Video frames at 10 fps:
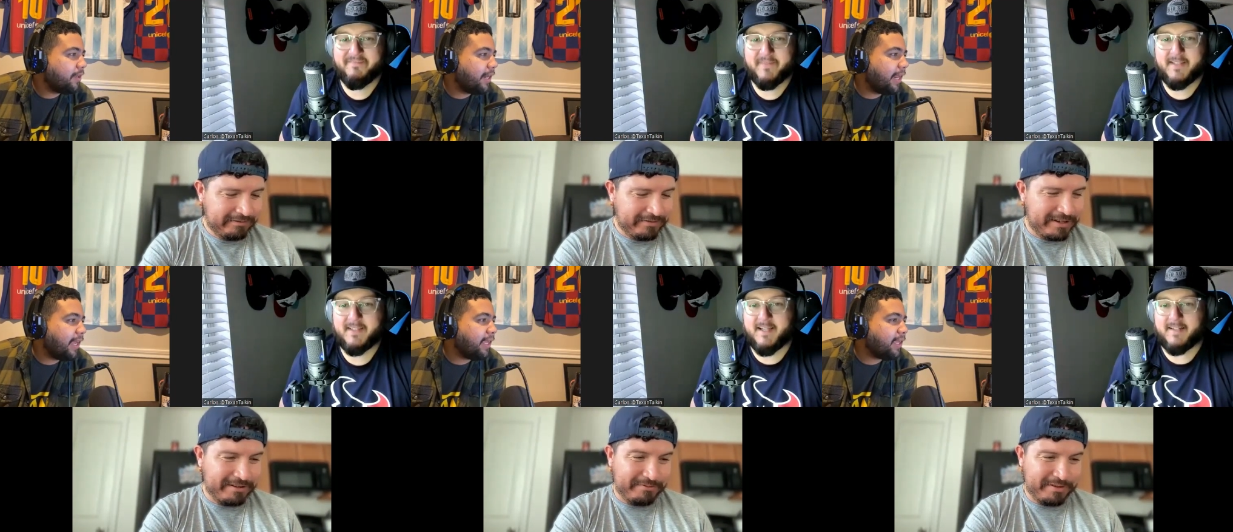
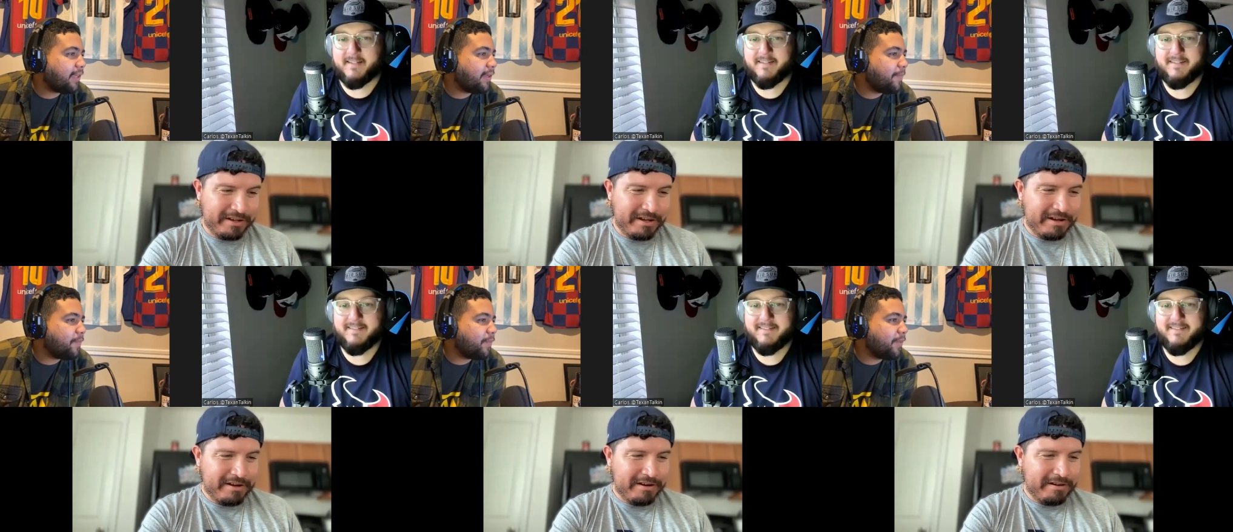Speaker 1: like
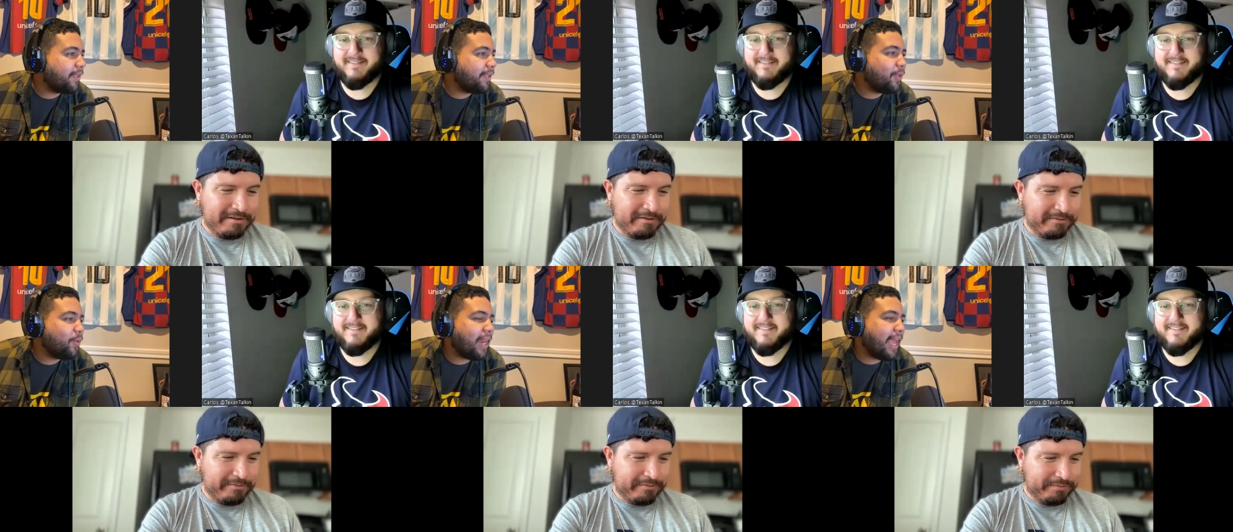exactly,
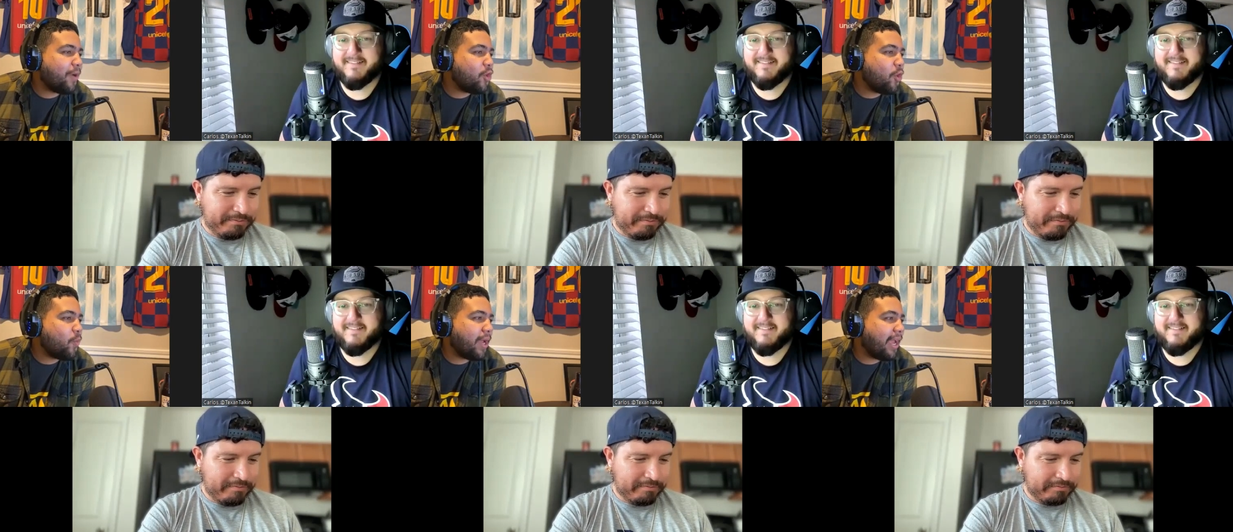dude. Like, I don't know
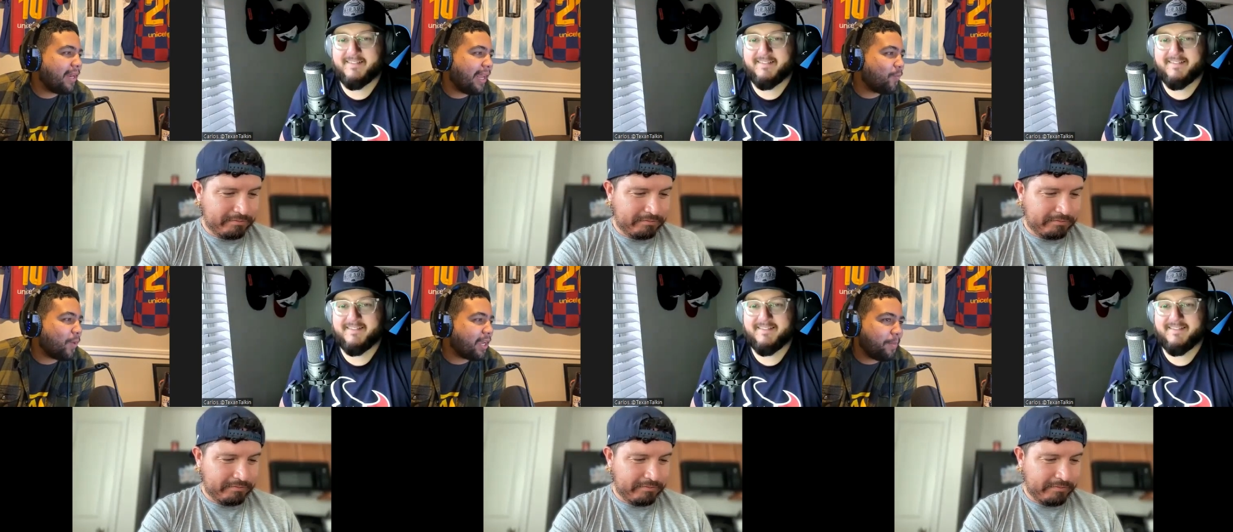what like
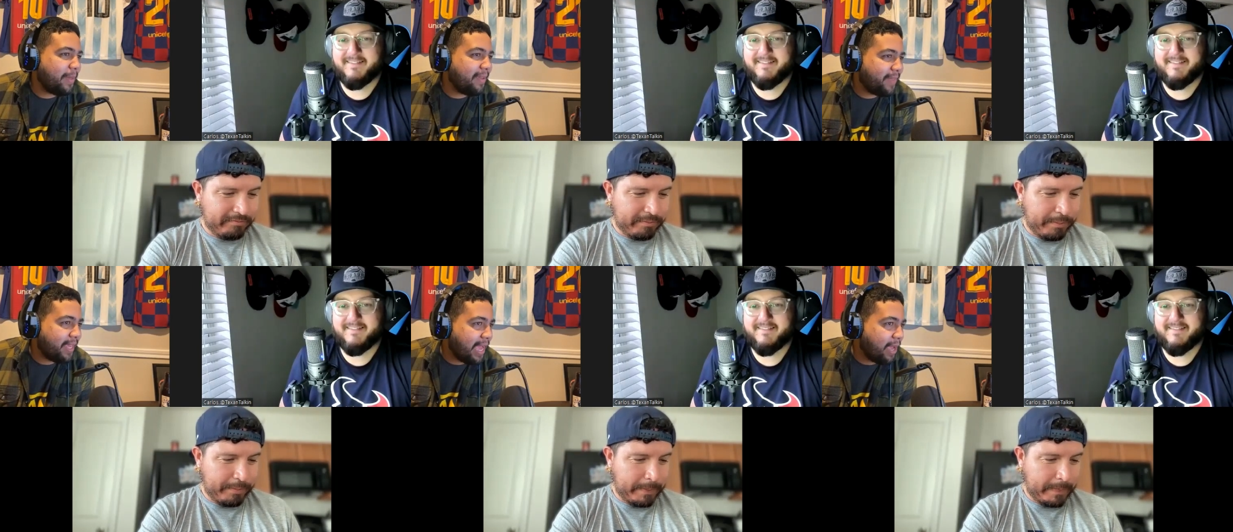what kind of beef
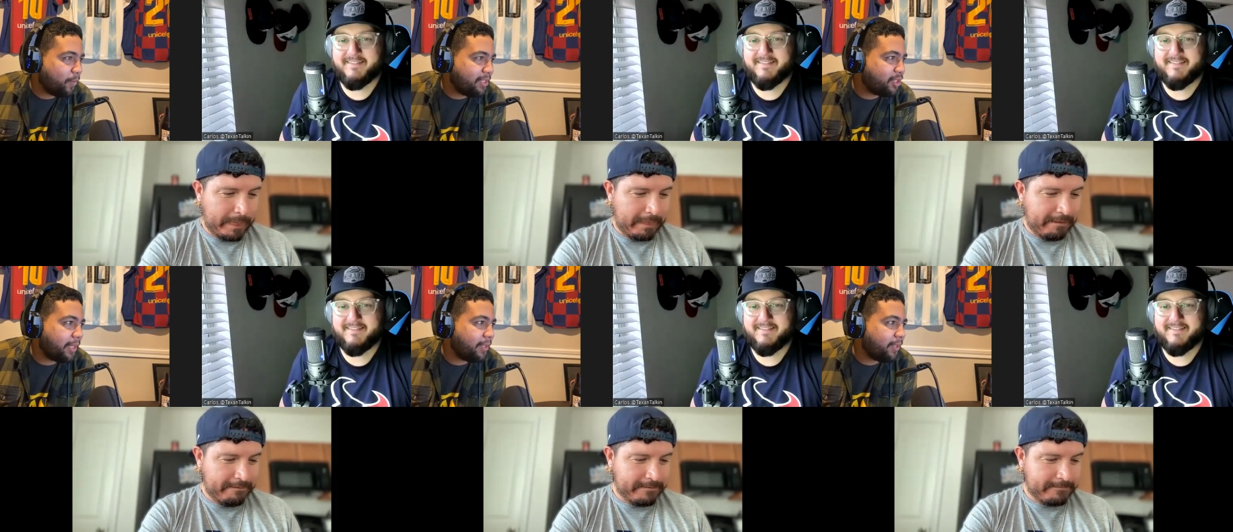they got with each
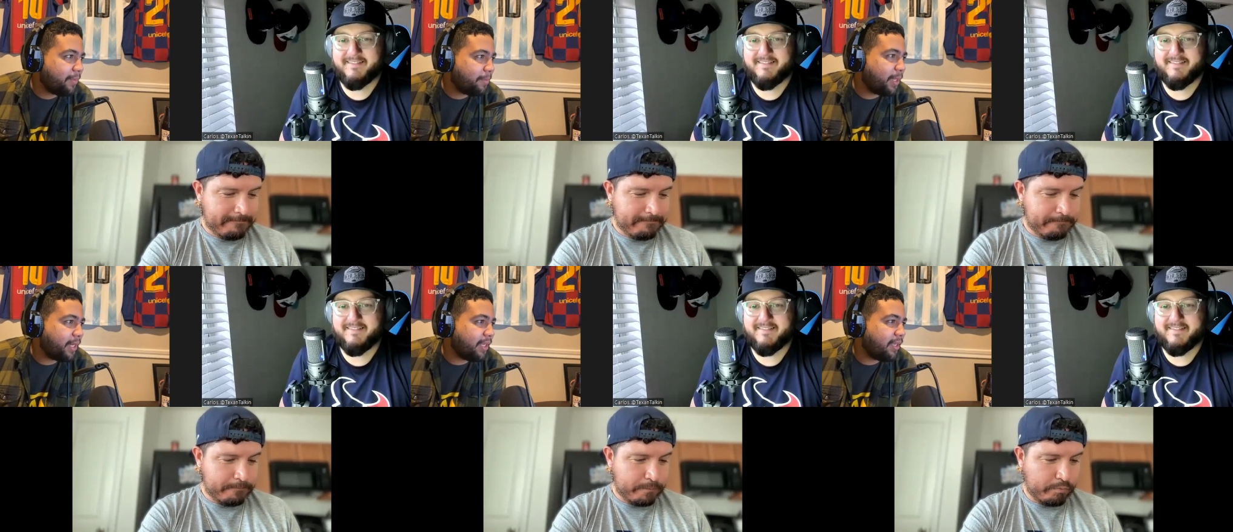other,
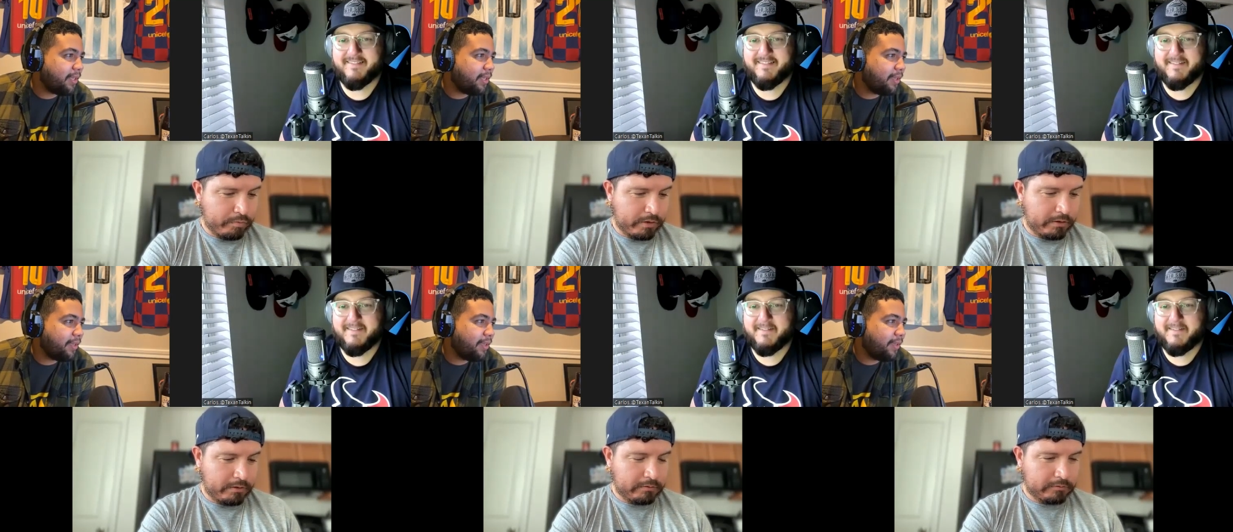but
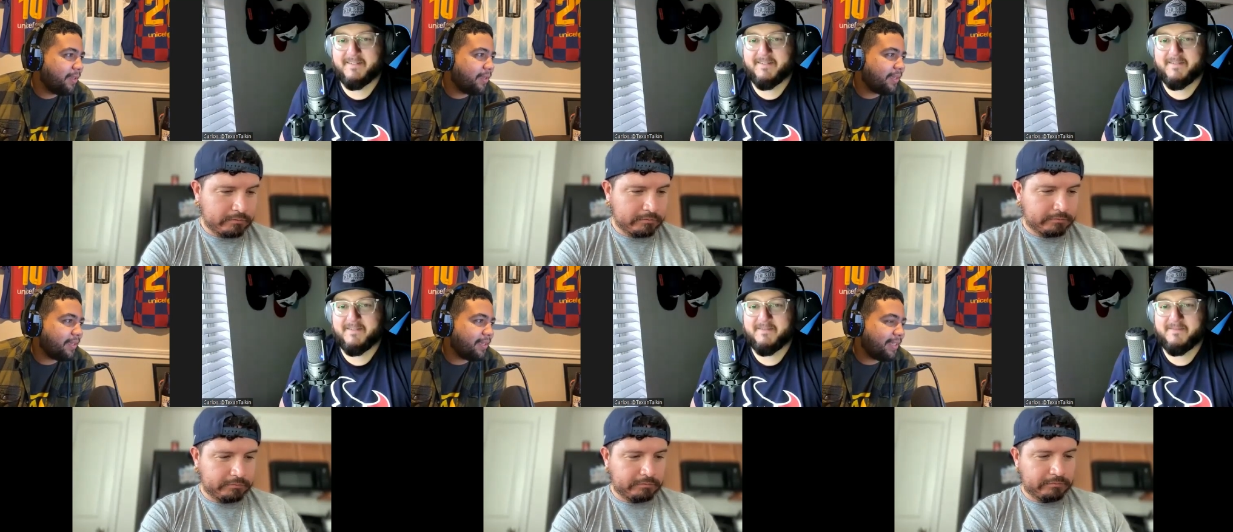
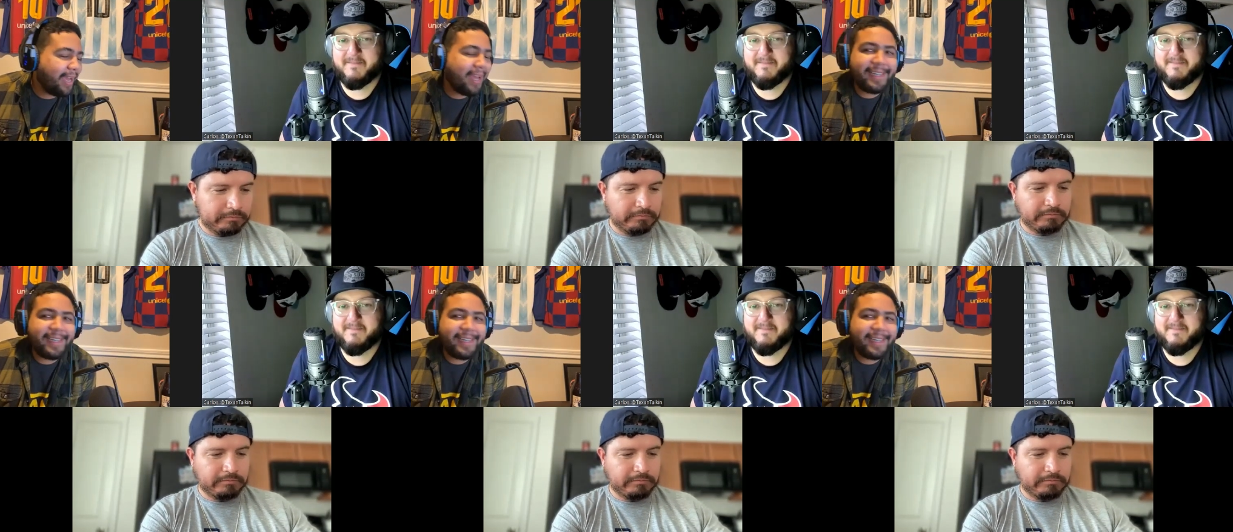god